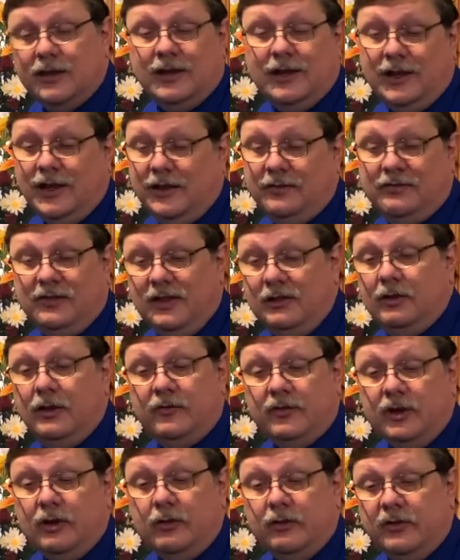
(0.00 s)
And they love
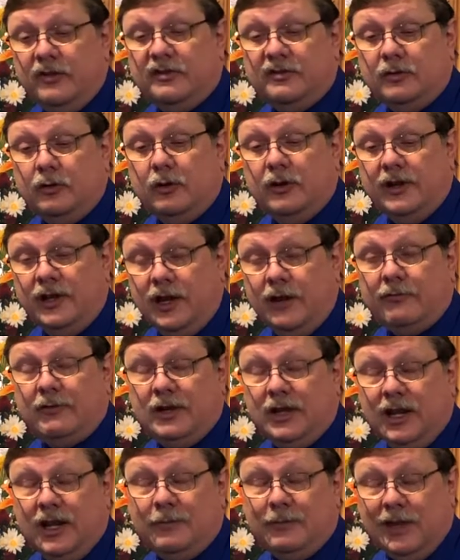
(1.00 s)
to hear this story every
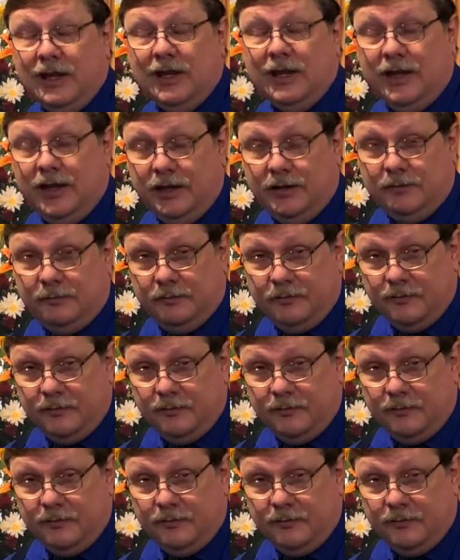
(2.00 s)
time they can.